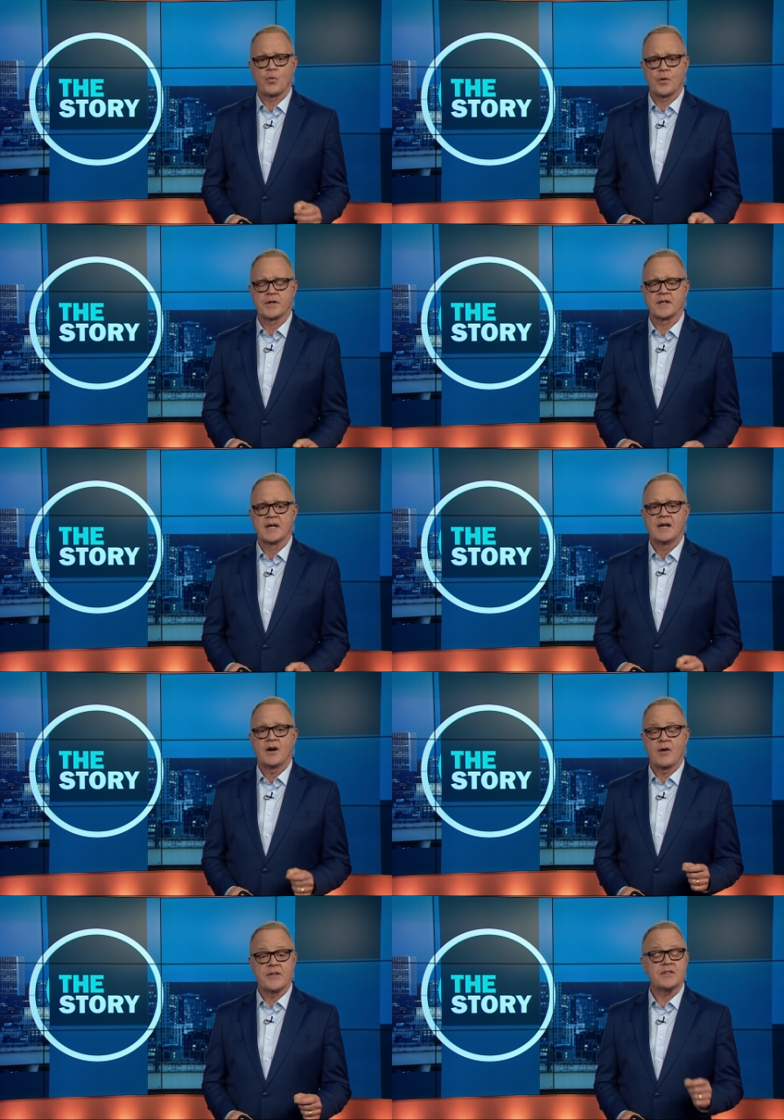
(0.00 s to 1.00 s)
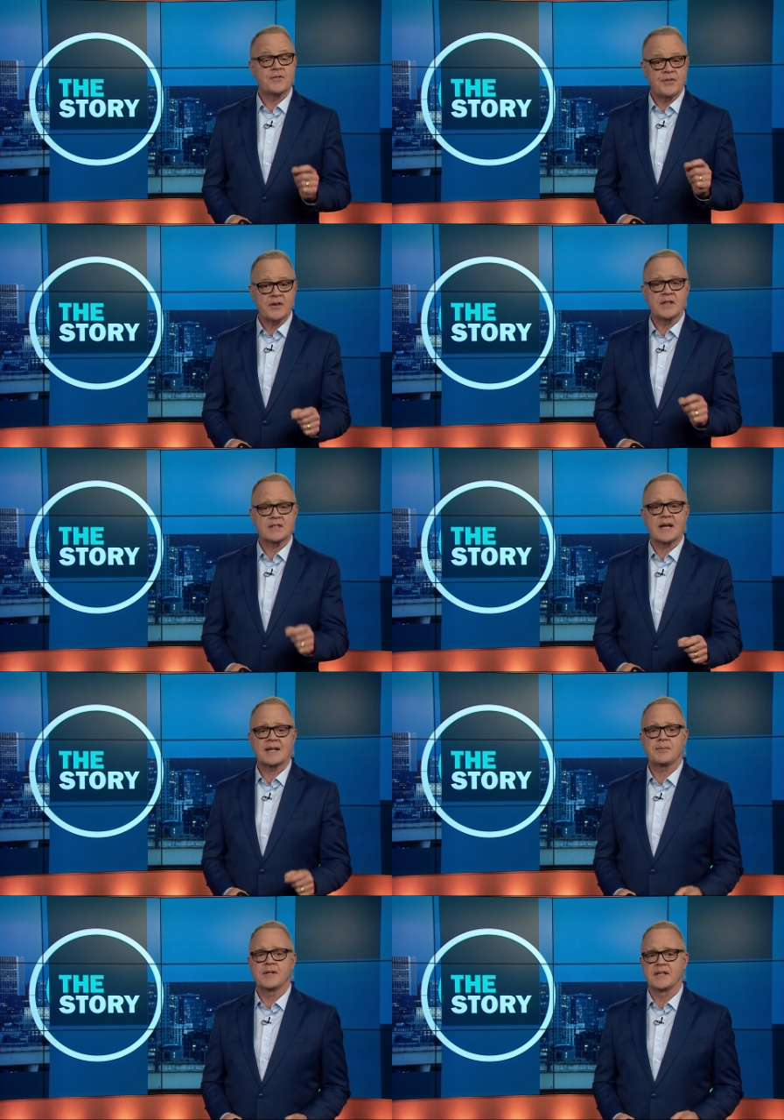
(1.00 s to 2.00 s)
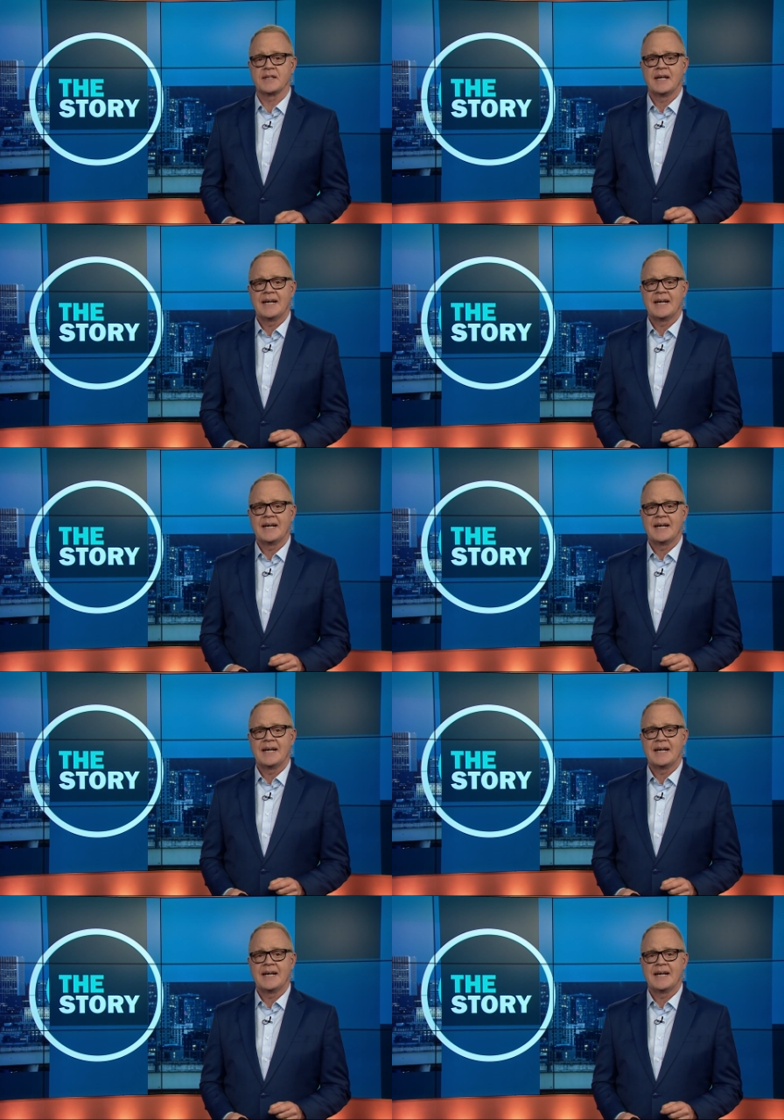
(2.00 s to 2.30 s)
warning on this very exact plane